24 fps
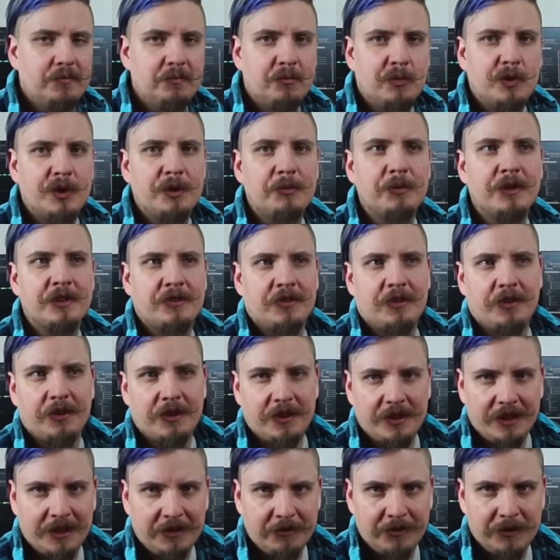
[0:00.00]
pretty much all the
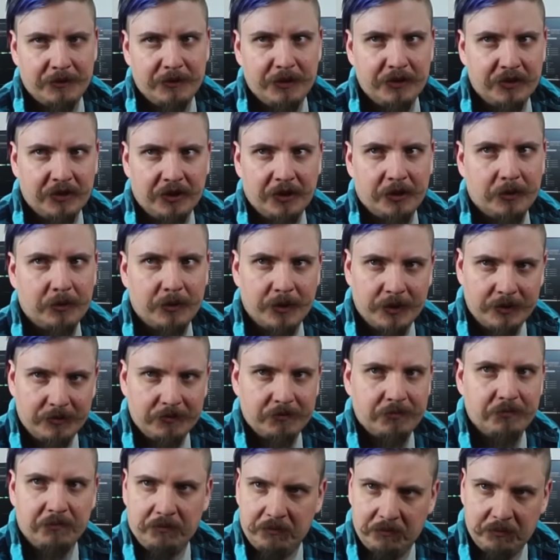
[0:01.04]
950s are going to run
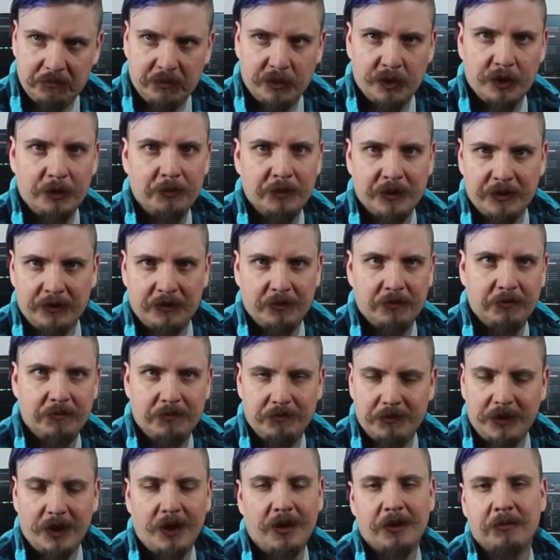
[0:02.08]
pretty much
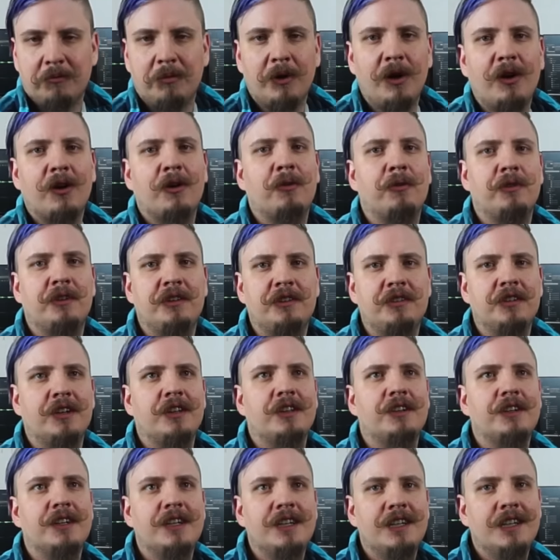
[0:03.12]
on par with each
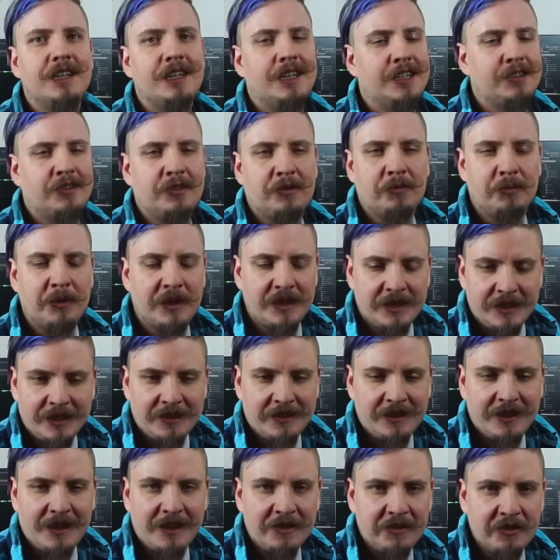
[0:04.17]
other, I just picked out
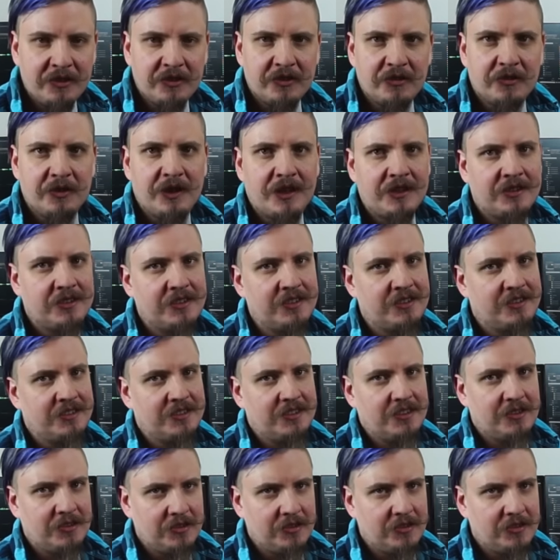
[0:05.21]
the Asus Strix. It's the